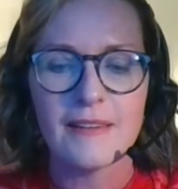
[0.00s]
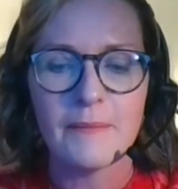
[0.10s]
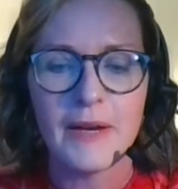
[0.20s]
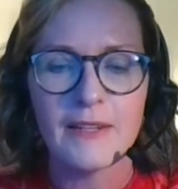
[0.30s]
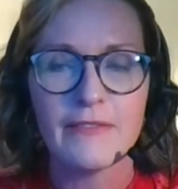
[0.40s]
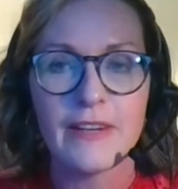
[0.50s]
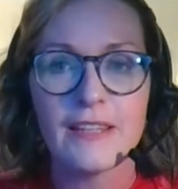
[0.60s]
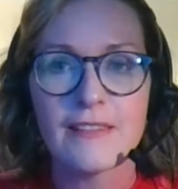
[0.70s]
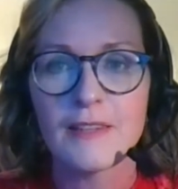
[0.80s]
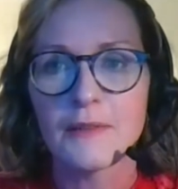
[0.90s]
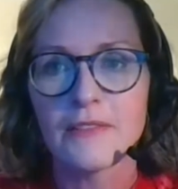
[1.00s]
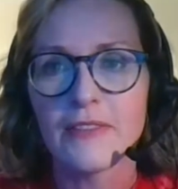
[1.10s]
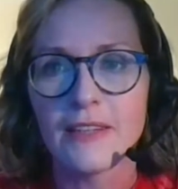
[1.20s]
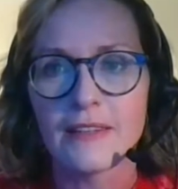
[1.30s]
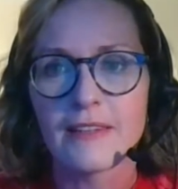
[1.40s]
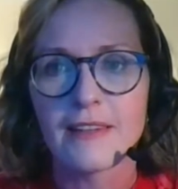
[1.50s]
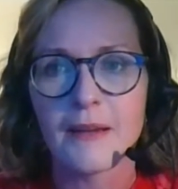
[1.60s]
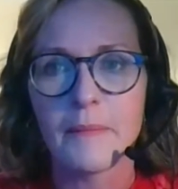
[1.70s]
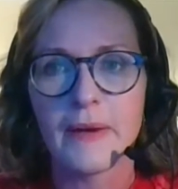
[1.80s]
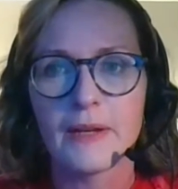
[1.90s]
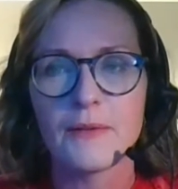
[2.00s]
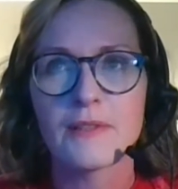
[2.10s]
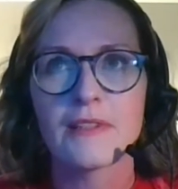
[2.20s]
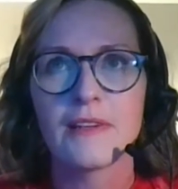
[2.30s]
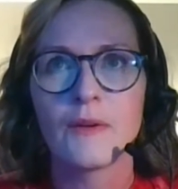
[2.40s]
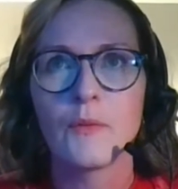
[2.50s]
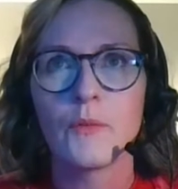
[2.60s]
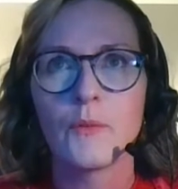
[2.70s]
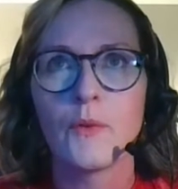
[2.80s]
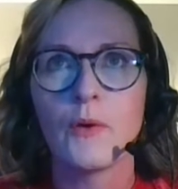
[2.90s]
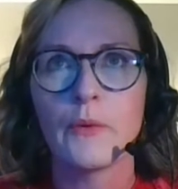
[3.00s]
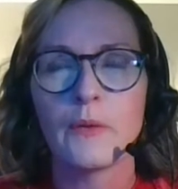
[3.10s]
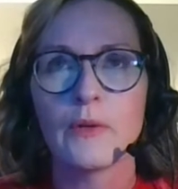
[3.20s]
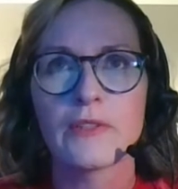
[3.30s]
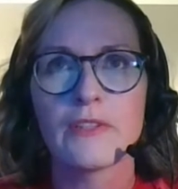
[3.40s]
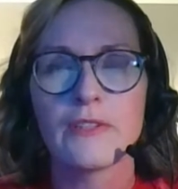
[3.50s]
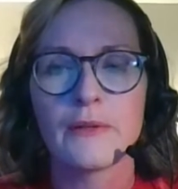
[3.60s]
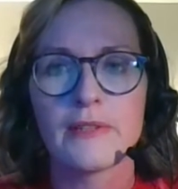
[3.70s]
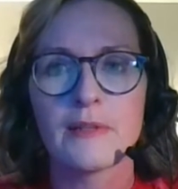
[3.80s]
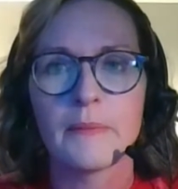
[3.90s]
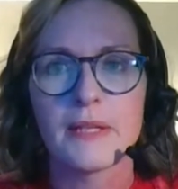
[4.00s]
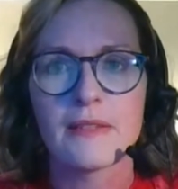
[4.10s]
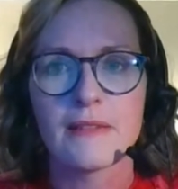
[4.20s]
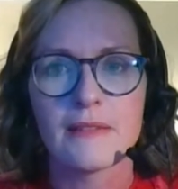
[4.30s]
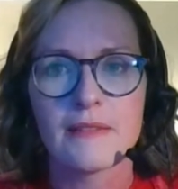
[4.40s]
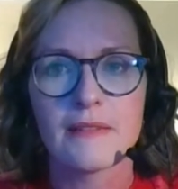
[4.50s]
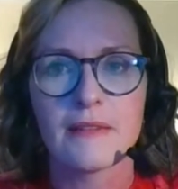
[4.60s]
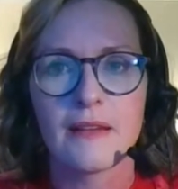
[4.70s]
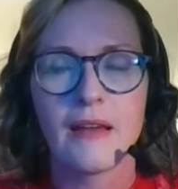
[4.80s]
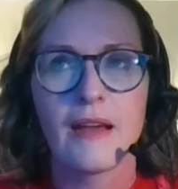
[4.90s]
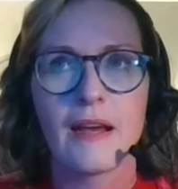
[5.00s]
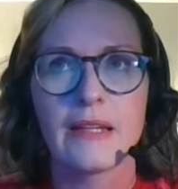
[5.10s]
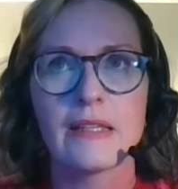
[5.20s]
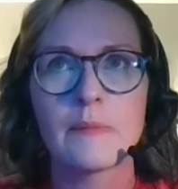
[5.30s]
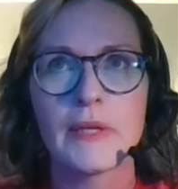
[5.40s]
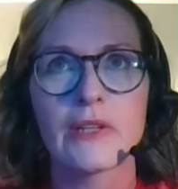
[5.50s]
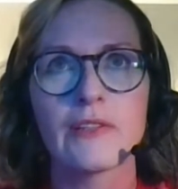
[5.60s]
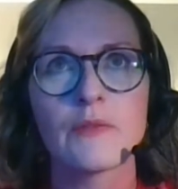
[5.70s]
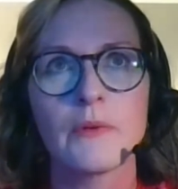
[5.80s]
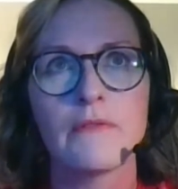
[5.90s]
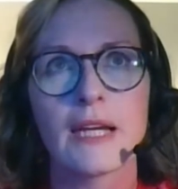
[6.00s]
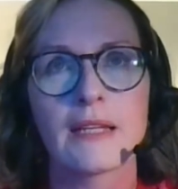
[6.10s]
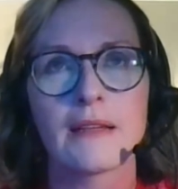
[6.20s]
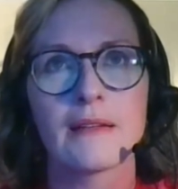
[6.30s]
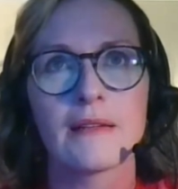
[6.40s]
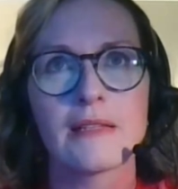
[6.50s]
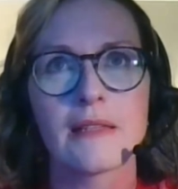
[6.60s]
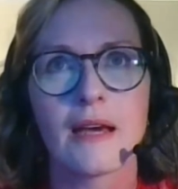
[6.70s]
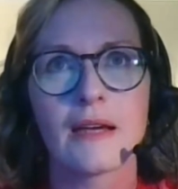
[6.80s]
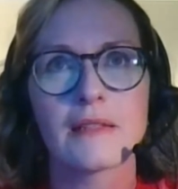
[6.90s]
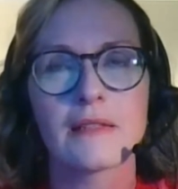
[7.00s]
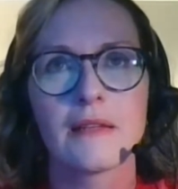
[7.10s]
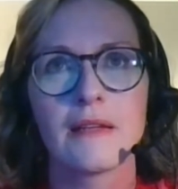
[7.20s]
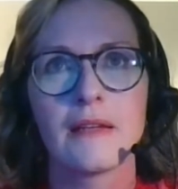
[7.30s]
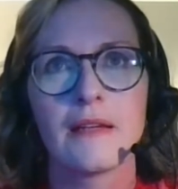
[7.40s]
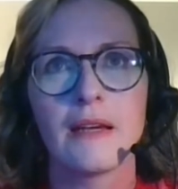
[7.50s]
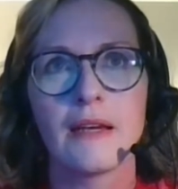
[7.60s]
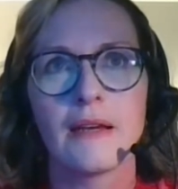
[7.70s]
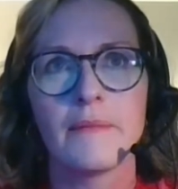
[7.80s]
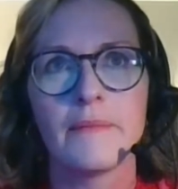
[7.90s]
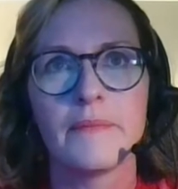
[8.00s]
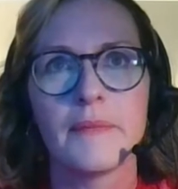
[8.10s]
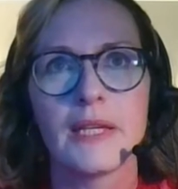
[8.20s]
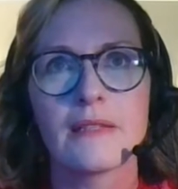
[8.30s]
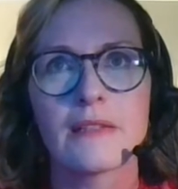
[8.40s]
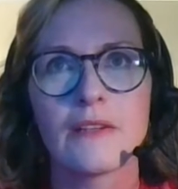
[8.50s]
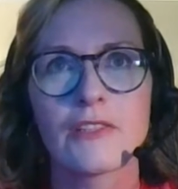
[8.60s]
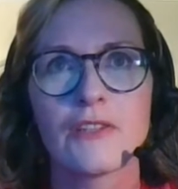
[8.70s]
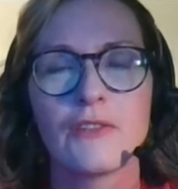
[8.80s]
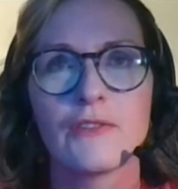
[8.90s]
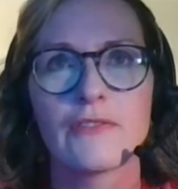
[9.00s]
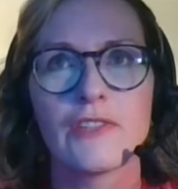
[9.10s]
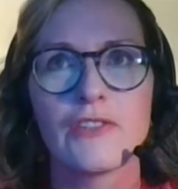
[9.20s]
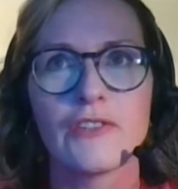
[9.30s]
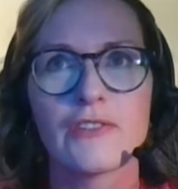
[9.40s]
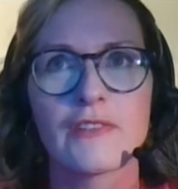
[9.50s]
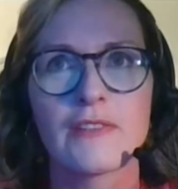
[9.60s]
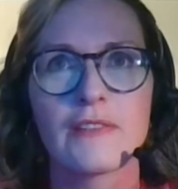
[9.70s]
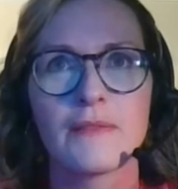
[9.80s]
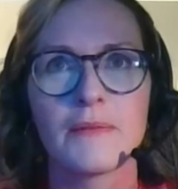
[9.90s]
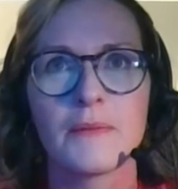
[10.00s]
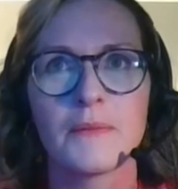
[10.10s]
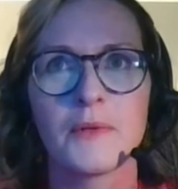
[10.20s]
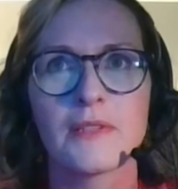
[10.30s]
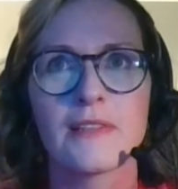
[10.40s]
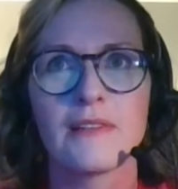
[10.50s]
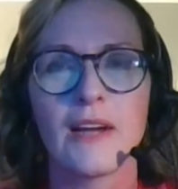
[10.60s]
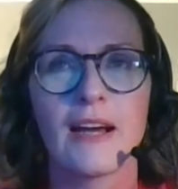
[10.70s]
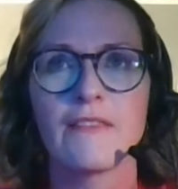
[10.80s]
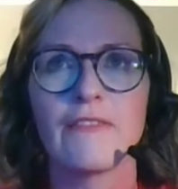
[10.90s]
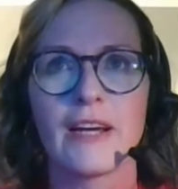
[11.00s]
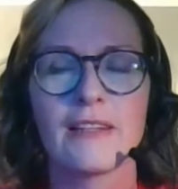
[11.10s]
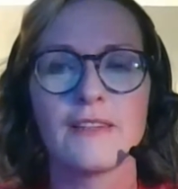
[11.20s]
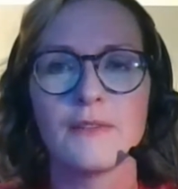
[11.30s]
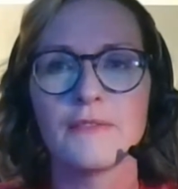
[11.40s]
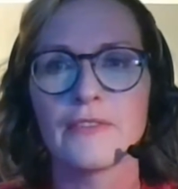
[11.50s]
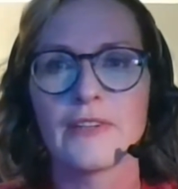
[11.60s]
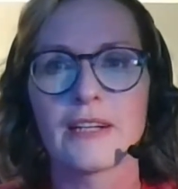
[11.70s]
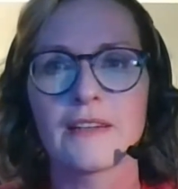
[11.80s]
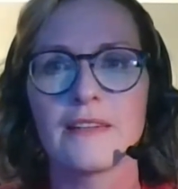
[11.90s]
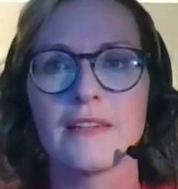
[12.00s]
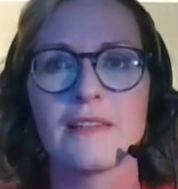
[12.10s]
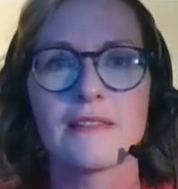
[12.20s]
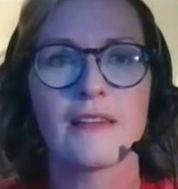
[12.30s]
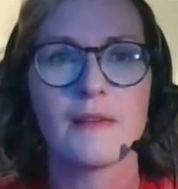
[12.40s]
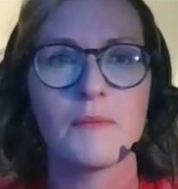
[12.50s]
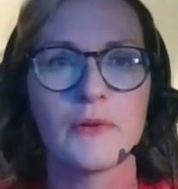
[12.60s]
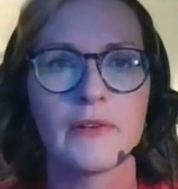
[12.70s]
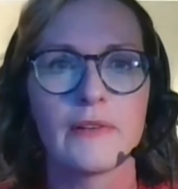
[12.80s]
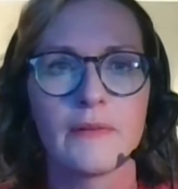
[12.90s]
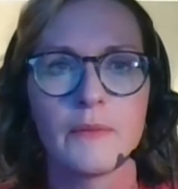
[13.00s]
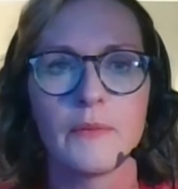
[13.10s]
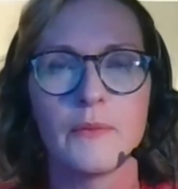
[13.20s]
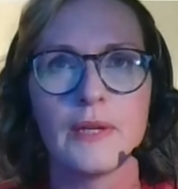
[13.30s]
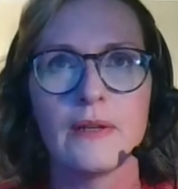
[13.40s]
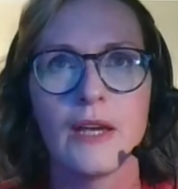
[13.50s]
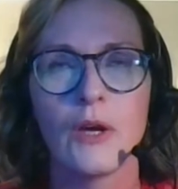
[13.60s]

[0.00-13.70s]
manifesto, if you like, about what we want to do as a business. And it's because we recognize that it's not enough to just want to add value for our clients anymore. We